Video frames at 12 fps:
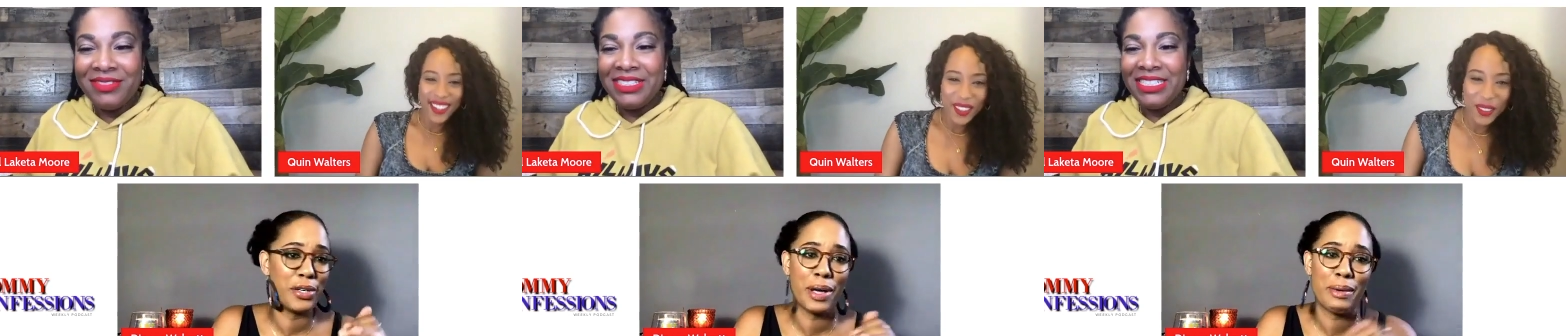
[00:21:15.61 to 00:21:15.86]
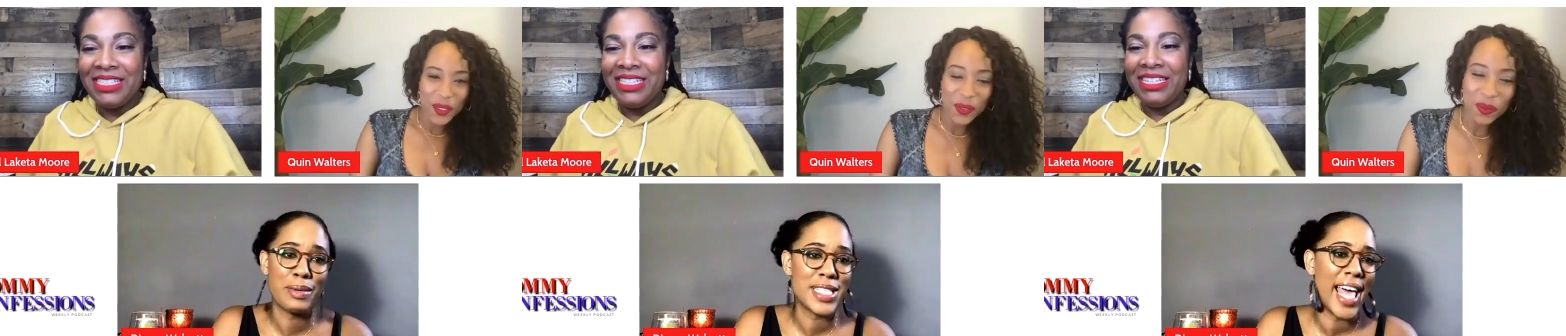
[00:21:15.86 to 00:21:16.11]

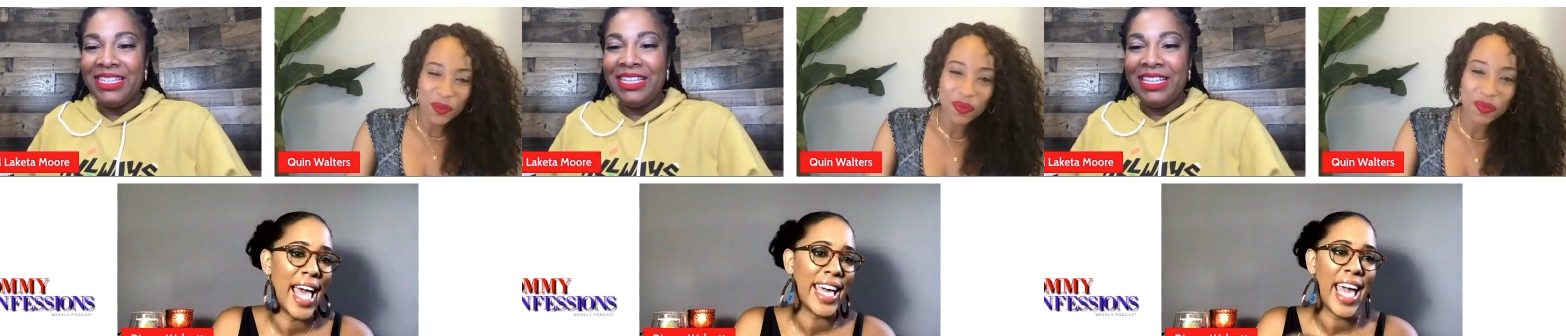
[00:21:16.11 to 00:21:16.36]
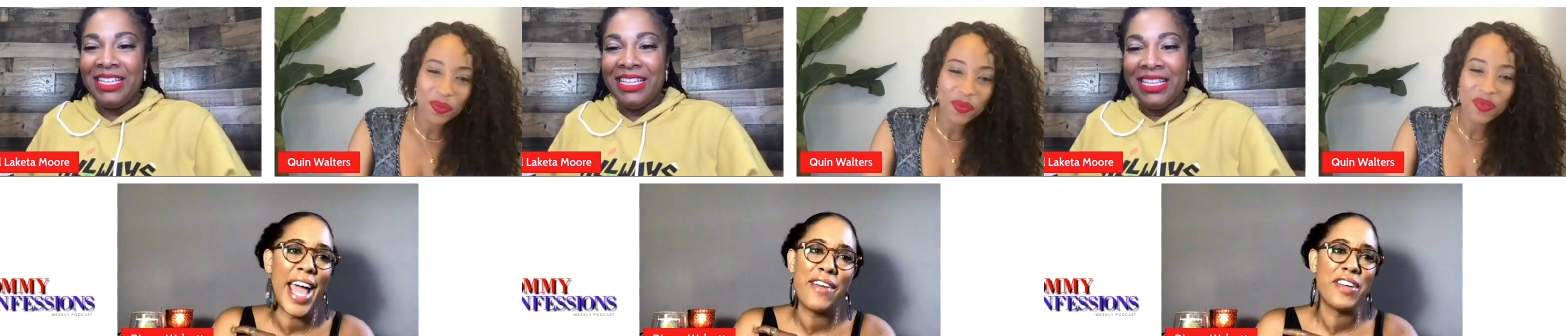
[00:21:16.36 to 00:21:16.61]
Speaker 1: It was like
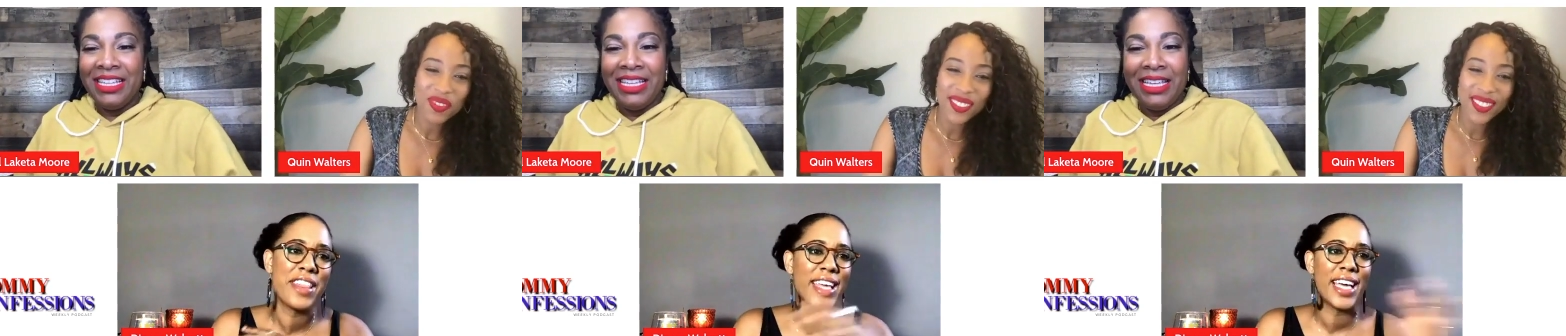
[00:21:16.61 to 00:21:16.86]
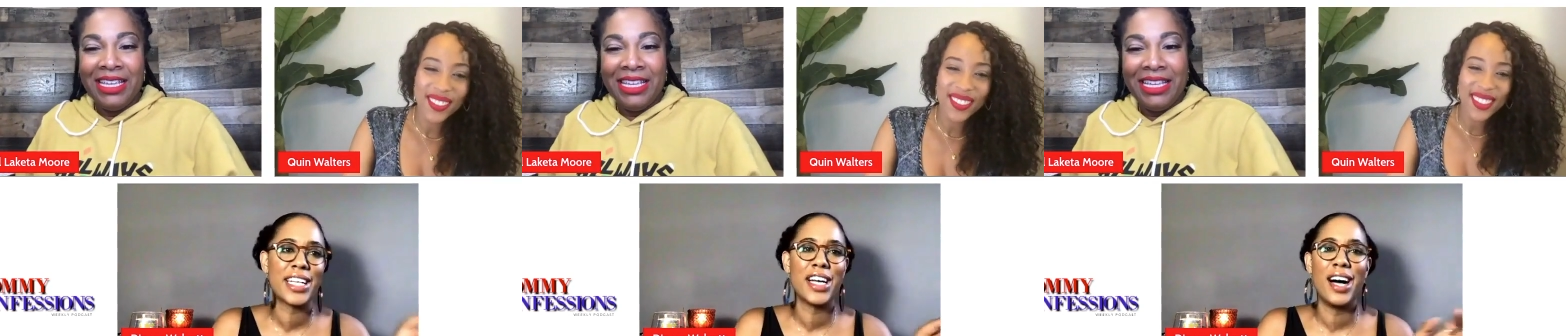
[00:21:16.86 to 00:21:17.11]
everything
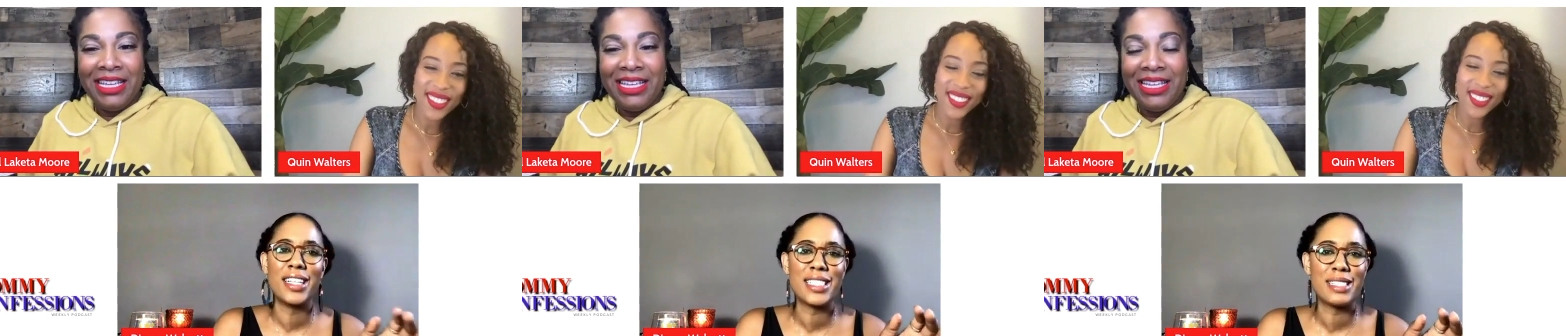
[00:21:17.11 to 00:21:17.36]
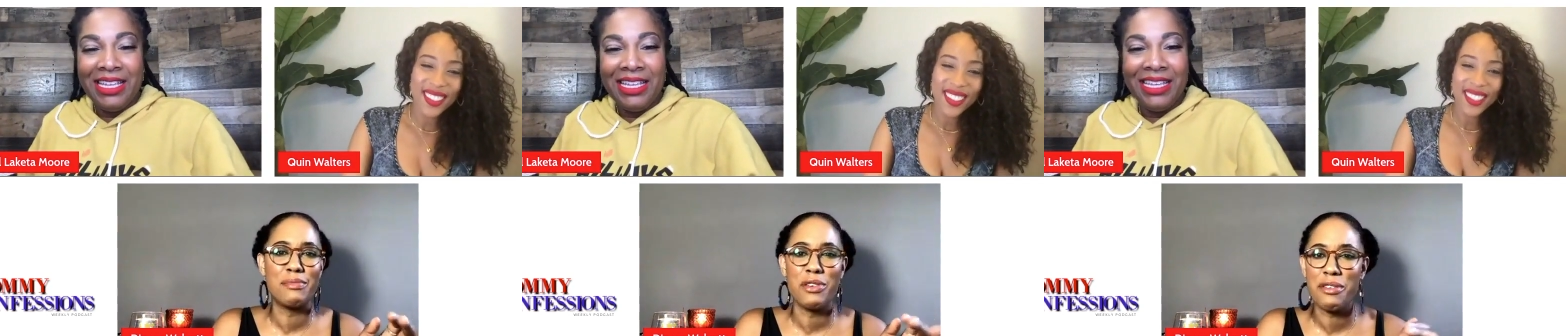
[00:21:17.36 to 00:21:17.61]
had gone
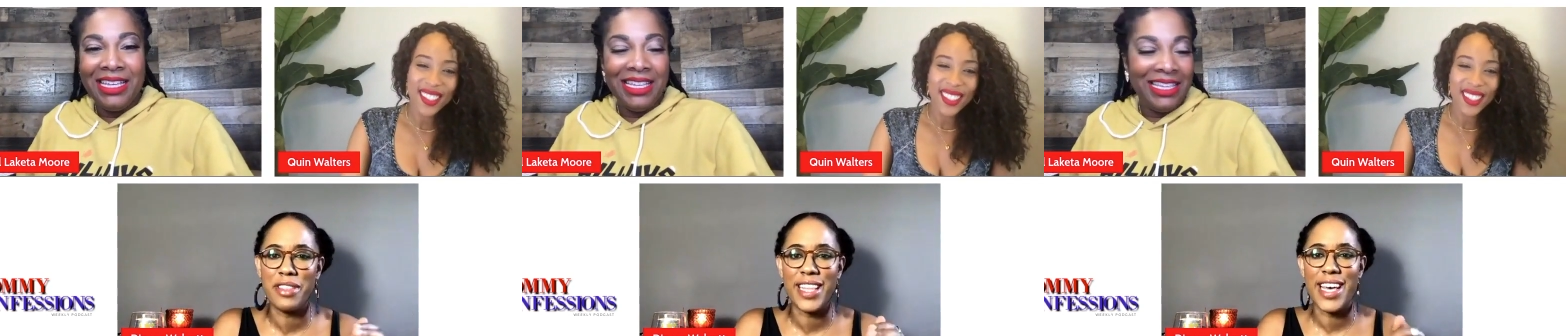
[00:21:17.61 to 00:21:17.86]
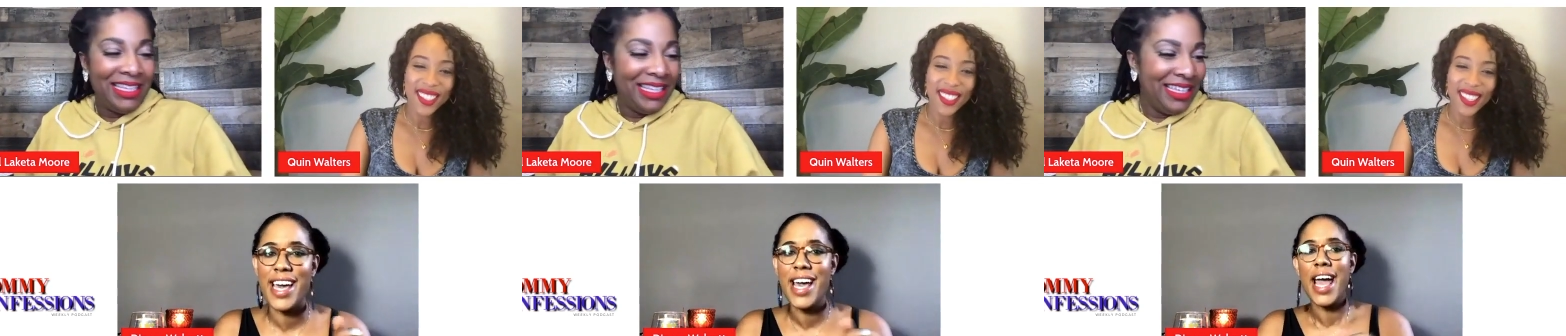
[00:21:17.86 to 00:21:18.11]
smoothly,